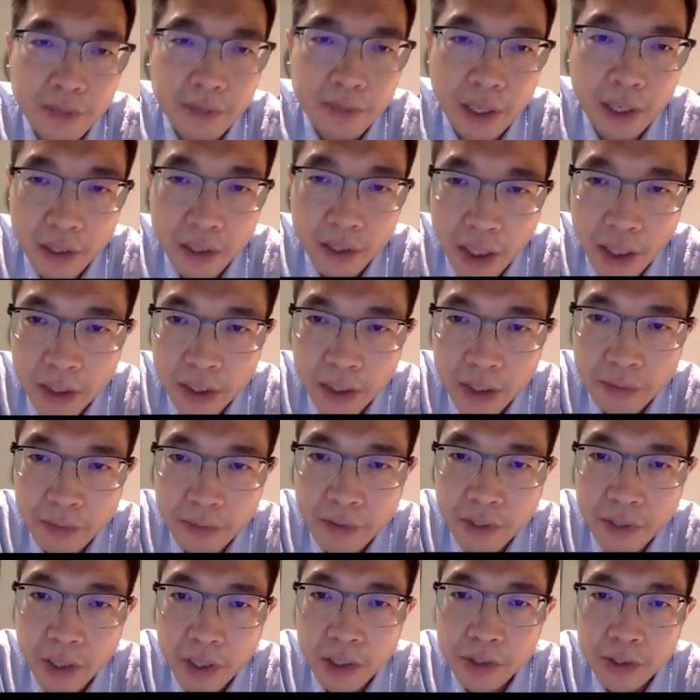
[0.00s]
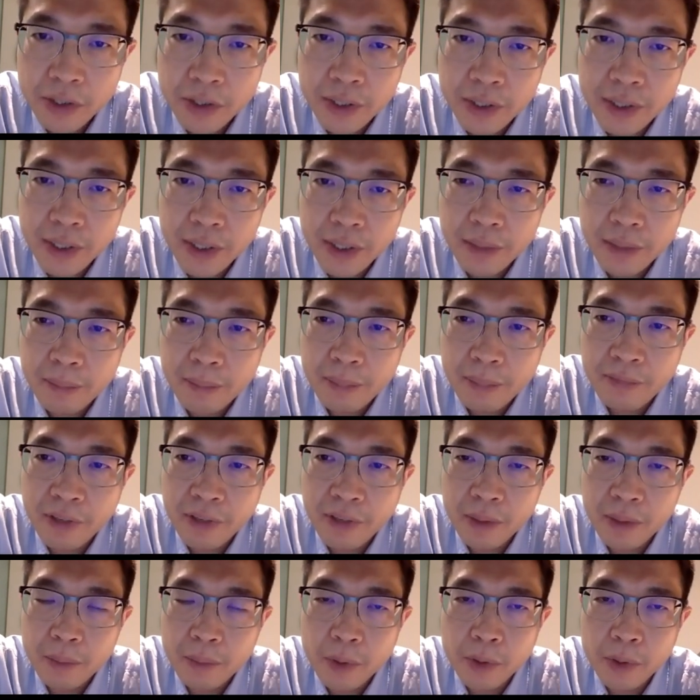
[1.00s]
are a lot of collagen that
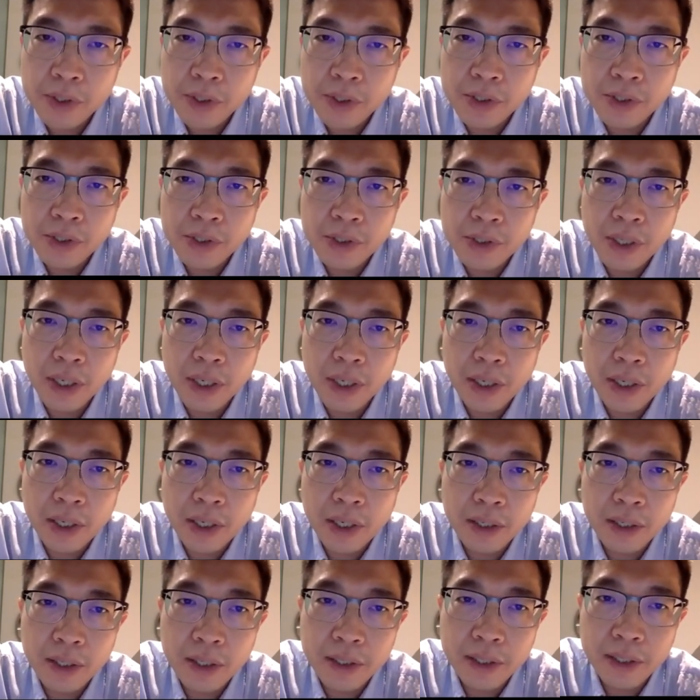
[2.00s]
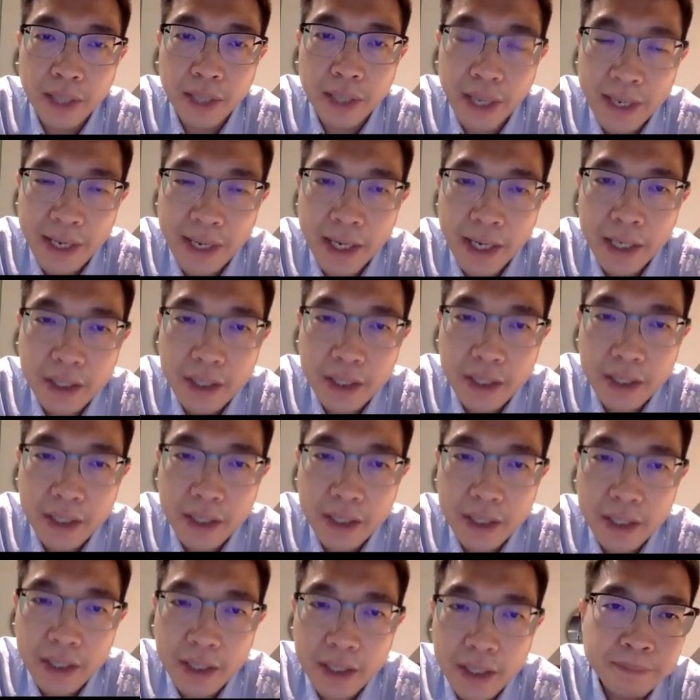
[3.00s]
fibrosis, uh, the AI is
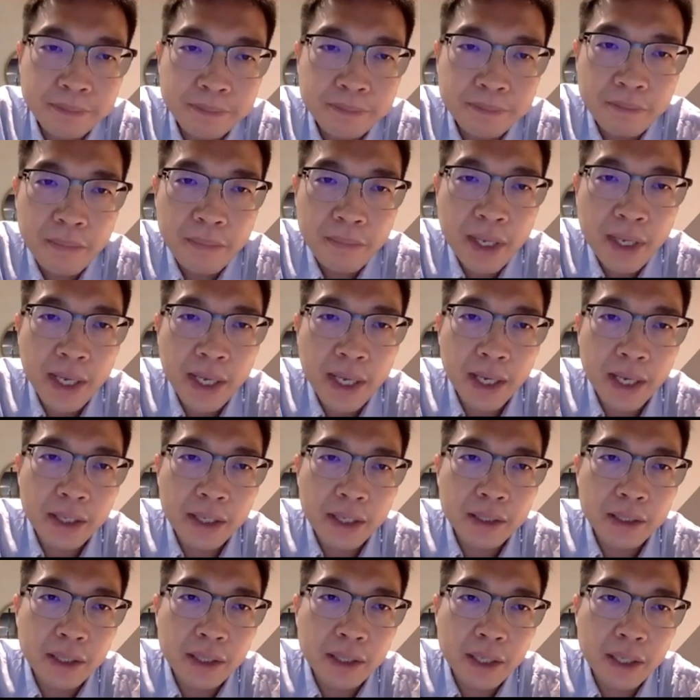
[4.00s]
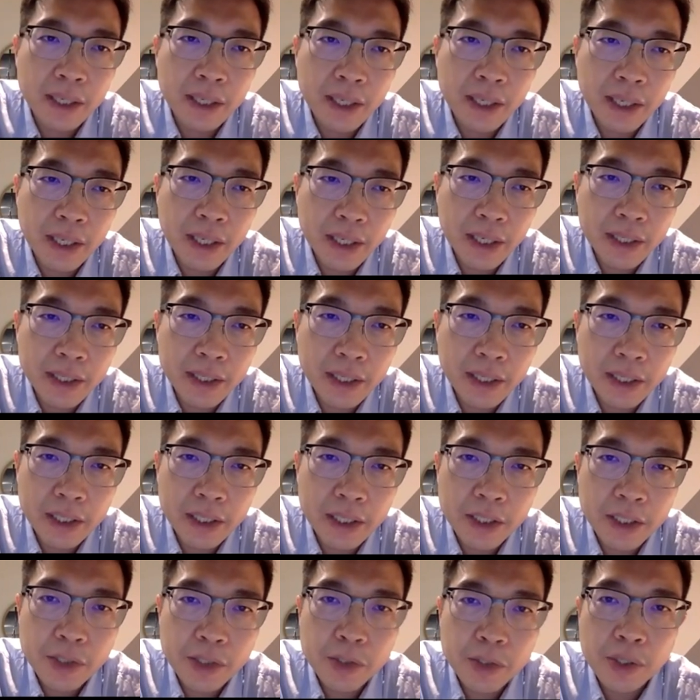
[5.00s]
looking at. And
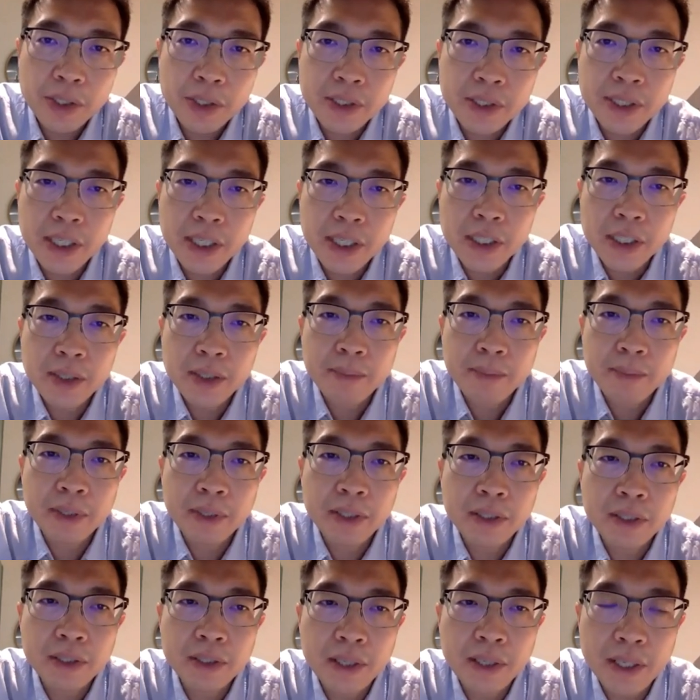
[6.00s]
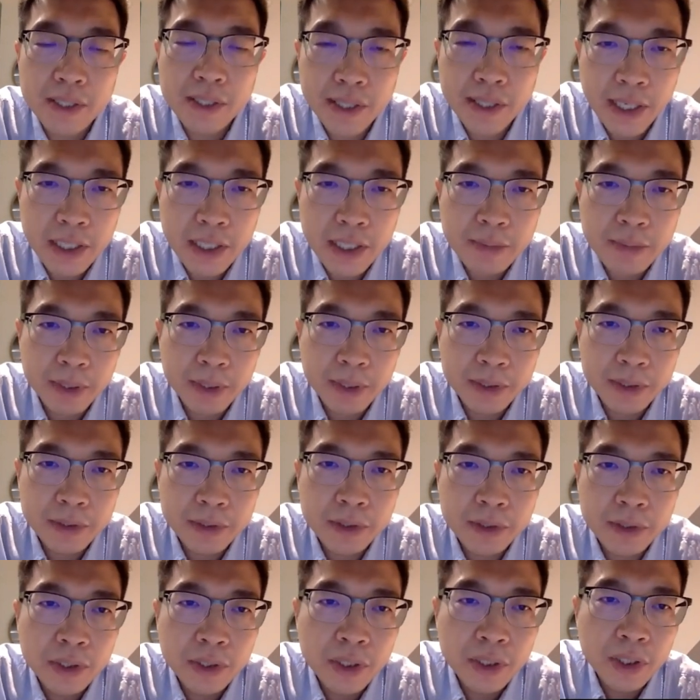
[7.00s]
in the initial assessment,
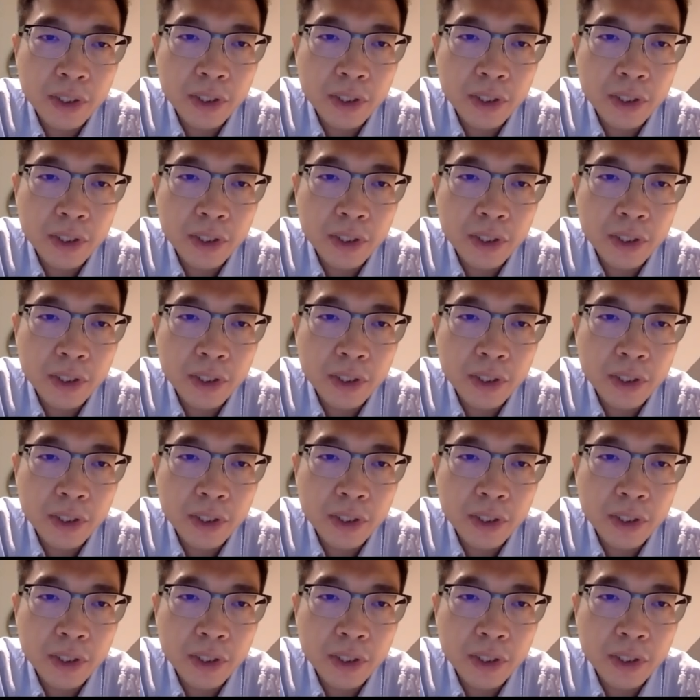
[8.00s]
assessment